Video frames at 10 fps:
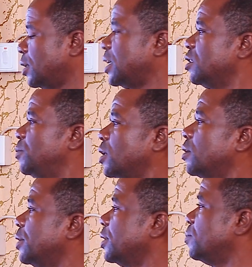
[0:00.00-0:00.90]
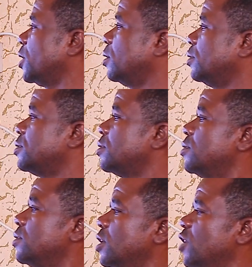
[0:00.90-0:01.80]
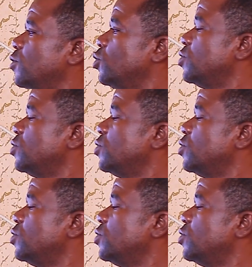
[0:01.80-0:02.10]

can't be correct, because even